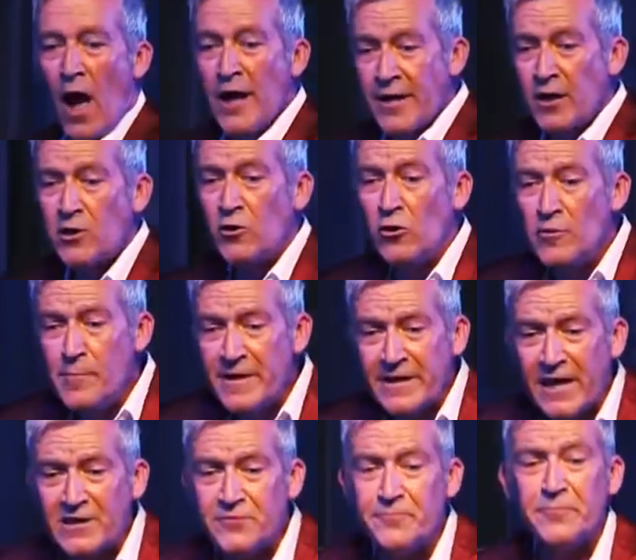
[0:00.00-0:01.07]
I got cold
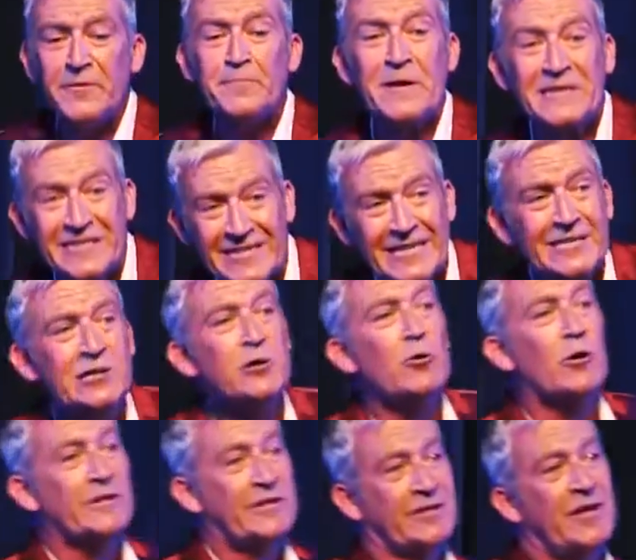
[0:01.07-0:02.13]
medication from my
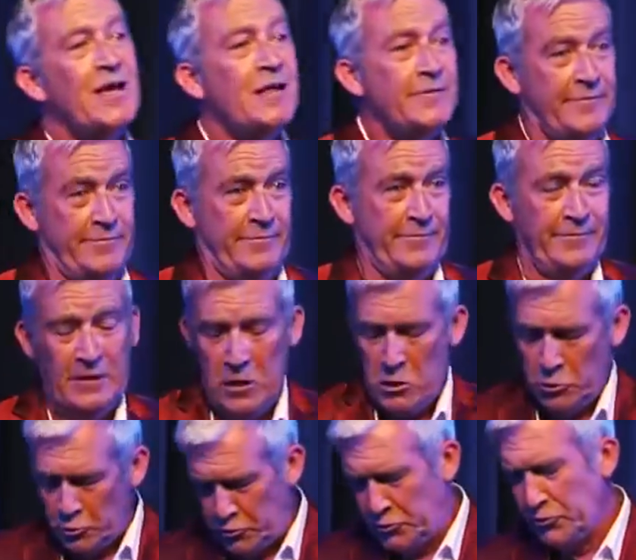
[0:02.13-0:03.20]
6-year-old son.
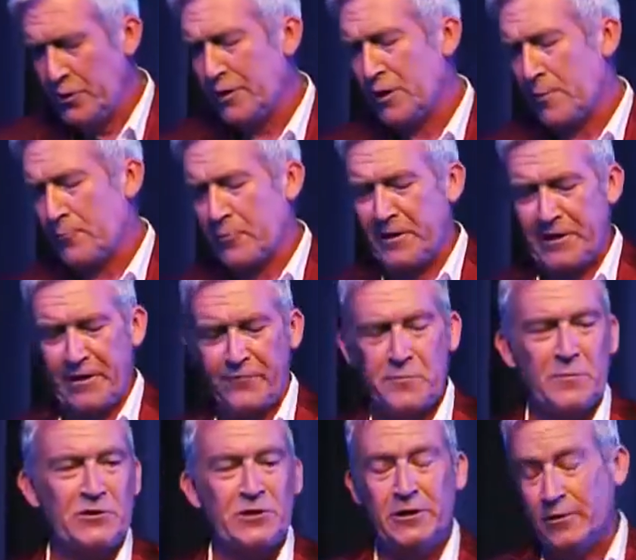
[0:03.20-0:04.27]
Do not operate
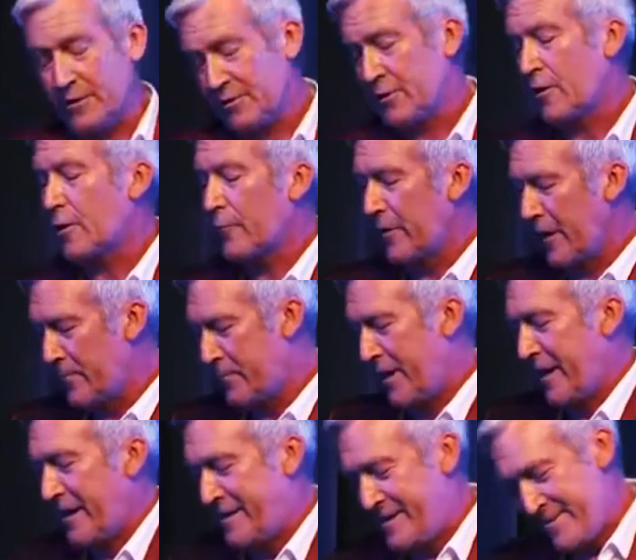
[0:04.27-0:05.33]
heavy machinery. It's all right,
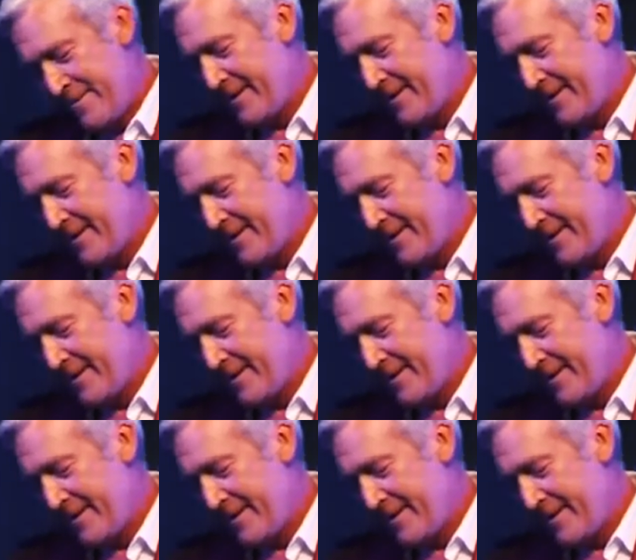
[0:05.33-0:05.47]
Ben.